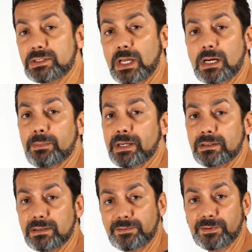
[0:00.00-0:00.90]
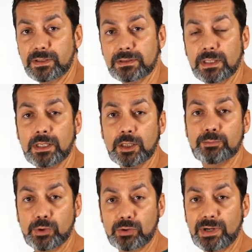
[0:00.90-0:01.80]
talk about the different
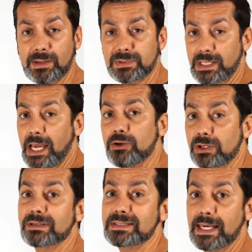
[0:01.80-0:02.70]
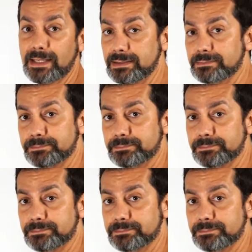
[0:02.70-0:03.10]
programs and how you can set it.